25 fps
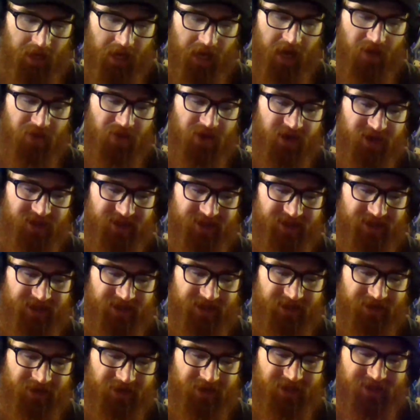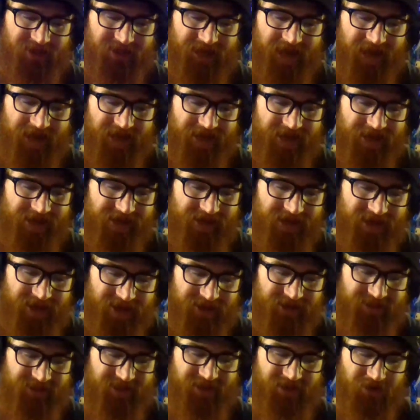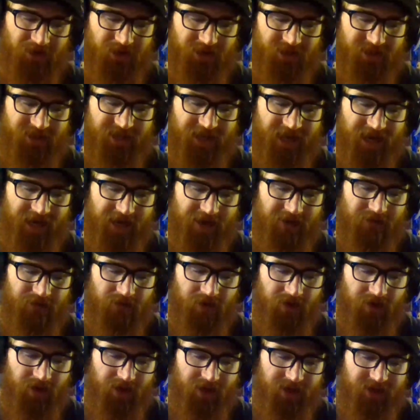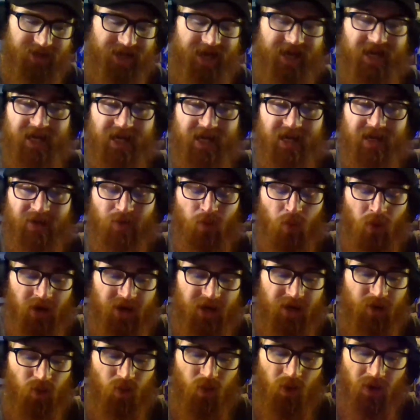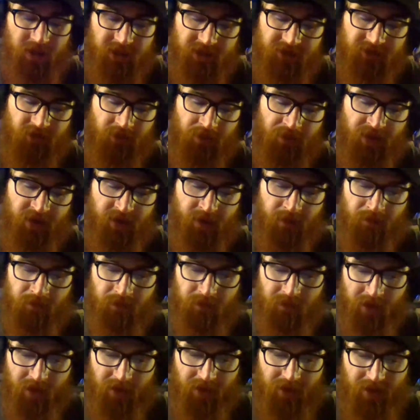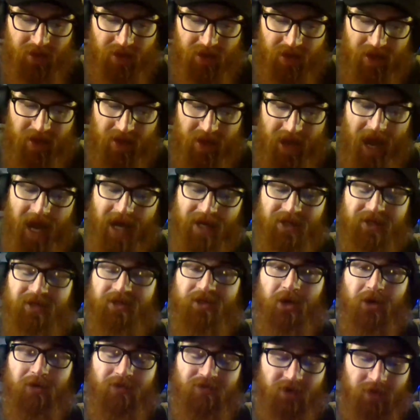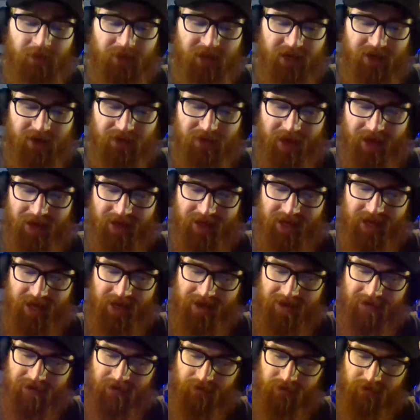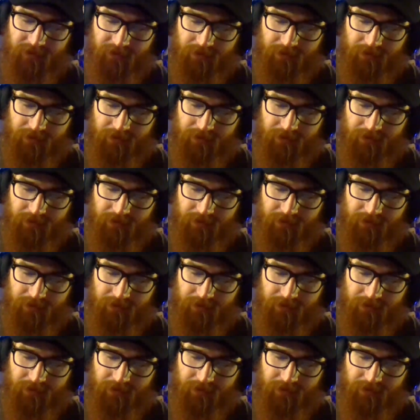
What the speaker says: And the Assessor is taking kids into his cave, taking what he wants from them. I deserve to be in that cave.